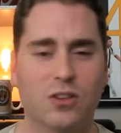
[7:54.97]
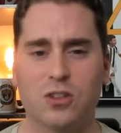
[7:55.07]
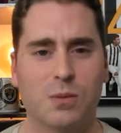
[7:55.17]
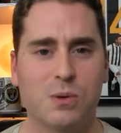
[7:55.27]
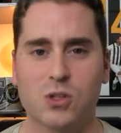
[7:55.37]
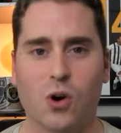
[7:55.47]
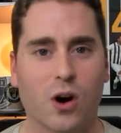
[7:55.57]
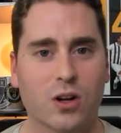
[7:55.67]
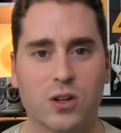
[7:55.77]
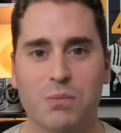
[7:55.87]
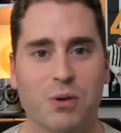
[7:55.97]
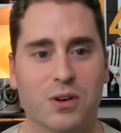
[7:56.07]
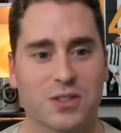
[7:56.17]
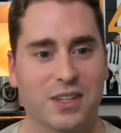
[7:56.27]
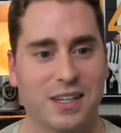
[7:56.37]
just a bizarre club
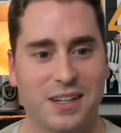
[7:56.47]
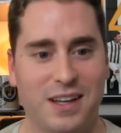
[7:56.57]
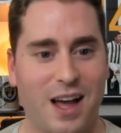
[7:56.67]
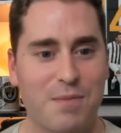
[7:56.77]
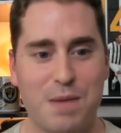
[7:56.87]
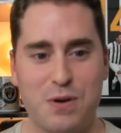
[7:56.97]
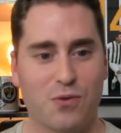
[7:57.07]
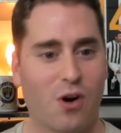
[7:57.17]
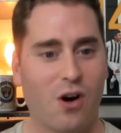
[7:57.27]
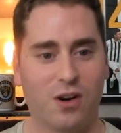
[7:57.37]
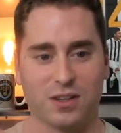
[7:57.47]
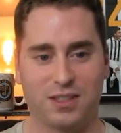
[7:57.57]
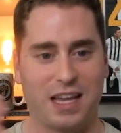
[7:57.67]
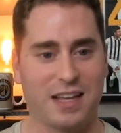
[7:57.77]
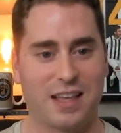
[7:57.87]
personally. I might be wrong
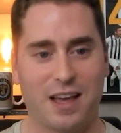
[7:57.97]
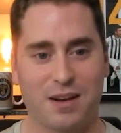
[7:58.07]
saying that.